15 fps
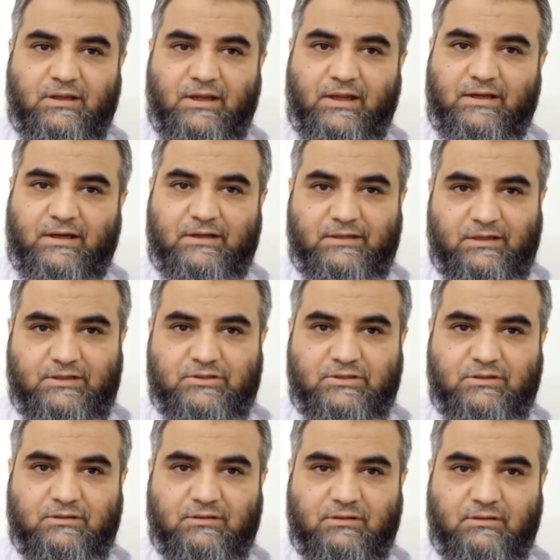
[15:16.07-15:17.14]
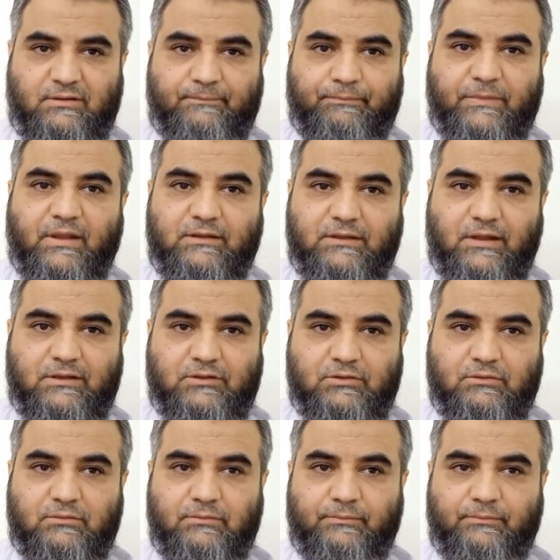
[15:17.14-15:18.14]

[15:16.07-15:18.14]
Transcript: and attention. Thank you.